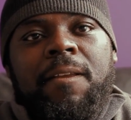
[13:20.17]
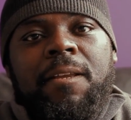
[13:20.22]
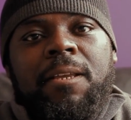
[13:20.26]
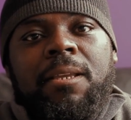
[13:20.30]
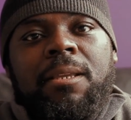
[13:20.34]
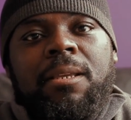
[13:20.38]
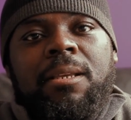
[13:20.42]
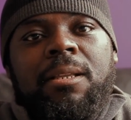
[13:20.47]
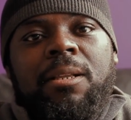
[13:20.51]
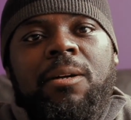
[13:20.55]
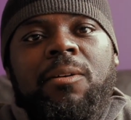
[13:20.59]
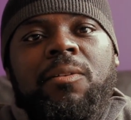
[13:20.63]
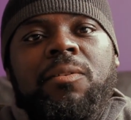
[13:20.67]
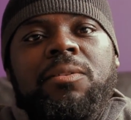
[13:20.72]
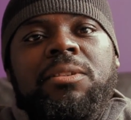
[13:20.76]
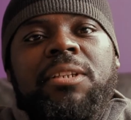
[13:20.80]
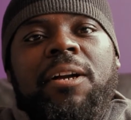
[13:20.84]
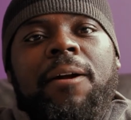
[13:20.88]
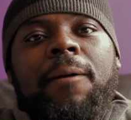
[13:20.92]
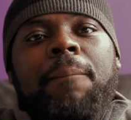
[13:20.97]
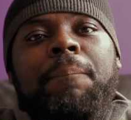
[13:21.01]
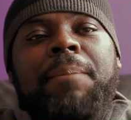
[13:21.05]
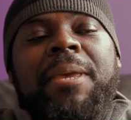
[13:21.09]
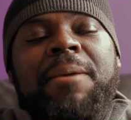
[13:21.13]
You know,
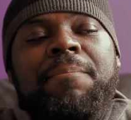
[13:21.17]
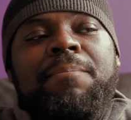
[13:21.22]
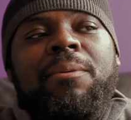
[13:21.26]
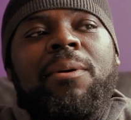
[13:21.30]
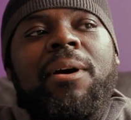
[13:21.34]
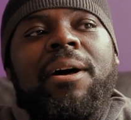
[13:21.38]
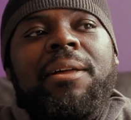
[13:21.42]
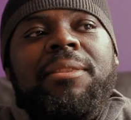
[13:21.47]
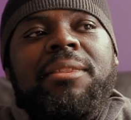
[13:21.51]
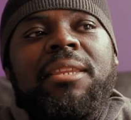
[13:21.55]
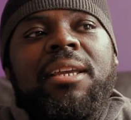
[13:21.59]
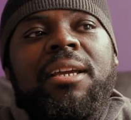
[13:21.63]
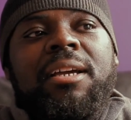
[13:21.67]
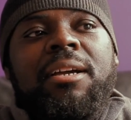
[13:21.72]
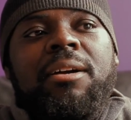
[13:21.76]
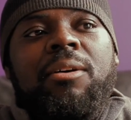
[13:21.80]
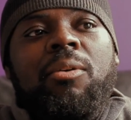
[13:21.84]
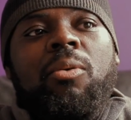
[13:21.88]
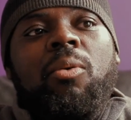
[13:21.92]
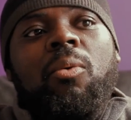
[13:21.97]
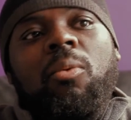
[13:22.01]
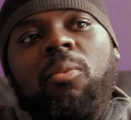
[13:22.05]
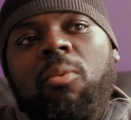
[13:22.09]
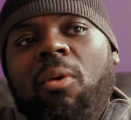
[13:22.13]
there are people out there
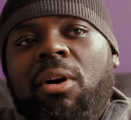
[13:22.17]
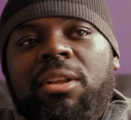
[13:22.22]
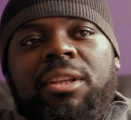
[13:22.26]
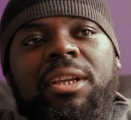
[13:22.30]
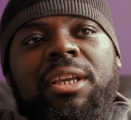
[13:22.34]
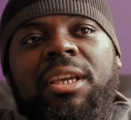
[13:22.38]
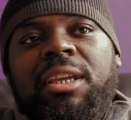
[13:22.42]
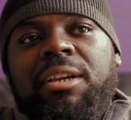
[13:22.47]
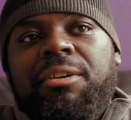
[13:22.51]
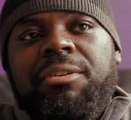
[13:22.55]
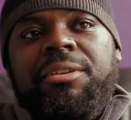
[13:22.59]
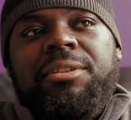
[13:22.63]
who want to hear